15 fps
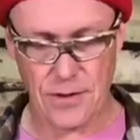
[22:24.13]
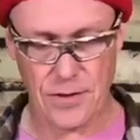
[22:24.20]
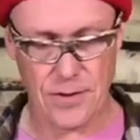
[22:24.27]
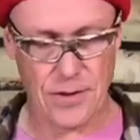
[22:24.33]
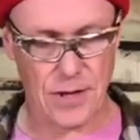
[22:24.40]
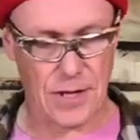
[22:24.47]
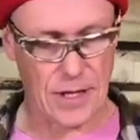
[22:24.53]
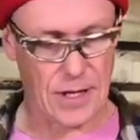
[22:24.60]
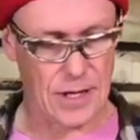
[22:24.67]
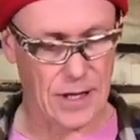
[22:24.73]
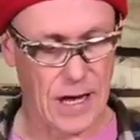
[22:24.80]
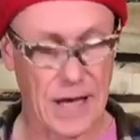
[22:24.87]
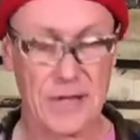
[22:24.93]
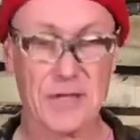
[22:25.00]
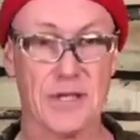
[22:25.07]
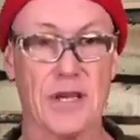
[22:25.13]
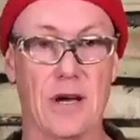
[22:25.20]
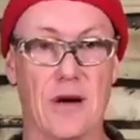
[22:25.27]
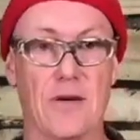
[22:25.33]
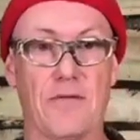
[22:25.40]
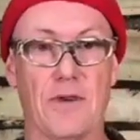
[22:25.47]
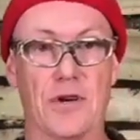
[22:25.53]
the
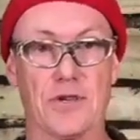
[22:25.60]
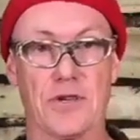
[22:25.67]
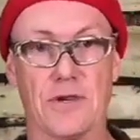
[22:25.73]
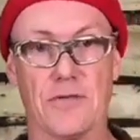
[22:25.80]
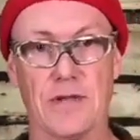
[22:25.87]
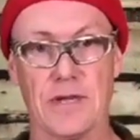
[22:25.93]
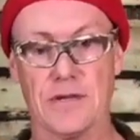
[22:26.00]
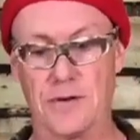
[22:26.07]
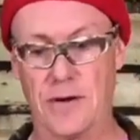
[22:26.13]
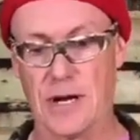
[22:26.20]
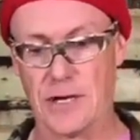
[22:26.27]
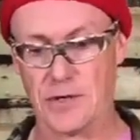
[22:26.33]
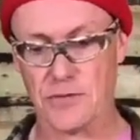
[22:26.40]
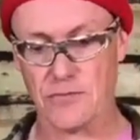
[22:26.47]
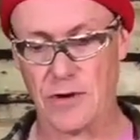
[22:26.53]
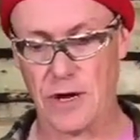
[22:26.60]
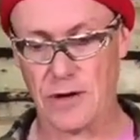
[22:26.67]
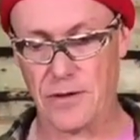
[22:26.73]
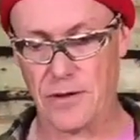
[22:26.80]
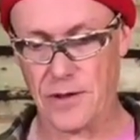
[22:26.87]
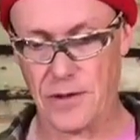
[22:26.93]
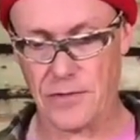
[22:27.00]
XTR version of these cranks
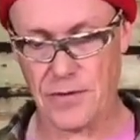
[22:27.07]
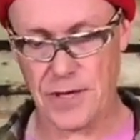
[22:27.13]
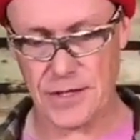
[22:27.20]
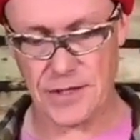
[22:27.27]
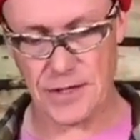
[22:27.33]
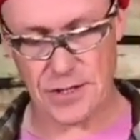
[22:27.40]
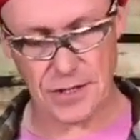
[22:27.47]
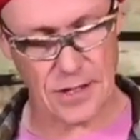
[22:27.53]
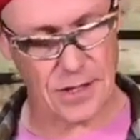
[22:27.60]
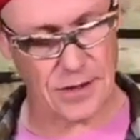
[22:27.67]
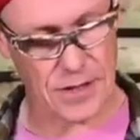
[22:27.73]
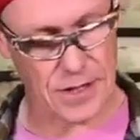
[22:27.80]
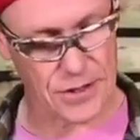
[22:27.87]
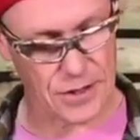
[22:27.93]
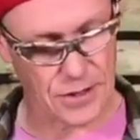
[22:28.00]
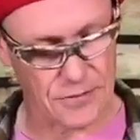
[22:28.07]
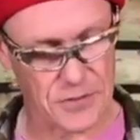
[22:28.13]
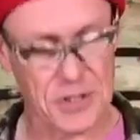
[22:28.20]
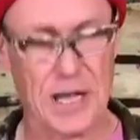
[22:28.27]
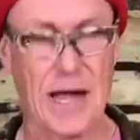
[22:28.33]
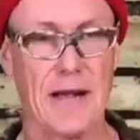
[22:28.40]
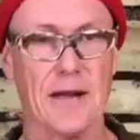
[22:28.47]
rather than this sort of
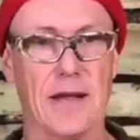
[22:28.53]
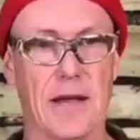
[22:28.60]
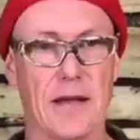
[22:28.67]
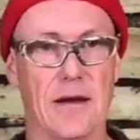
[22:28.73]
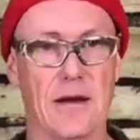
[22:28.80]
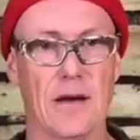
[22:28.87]
stand-in.